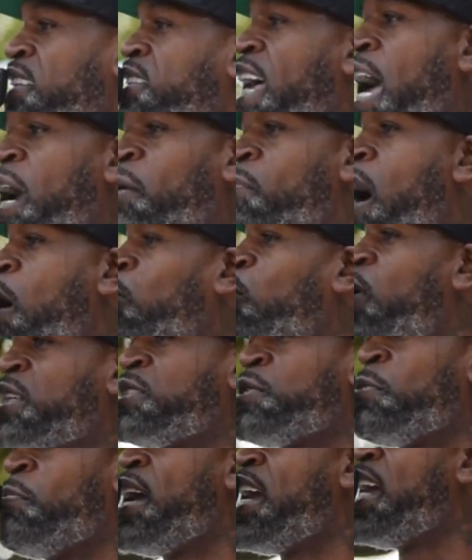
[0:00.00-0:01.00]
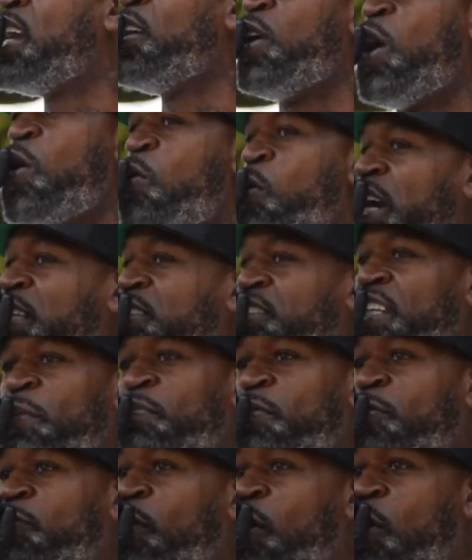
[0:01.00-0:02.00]
attack my resume in no way, shape, or
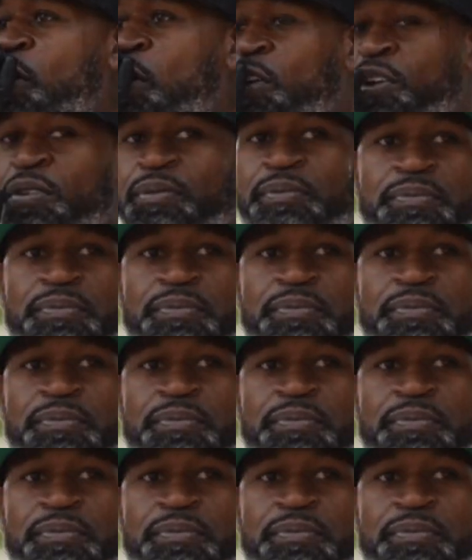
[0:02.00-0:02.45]
form.